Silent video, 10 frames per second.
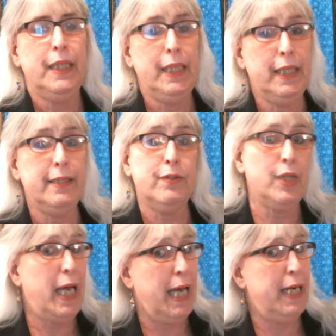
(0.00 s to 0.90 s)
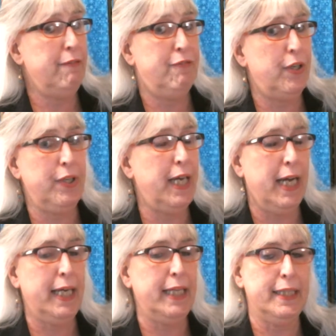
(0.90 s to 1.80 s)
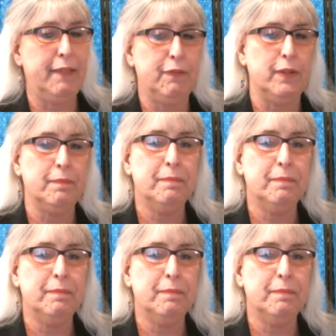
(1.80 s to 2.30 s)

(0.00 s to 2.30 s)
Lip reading: is at a very high level.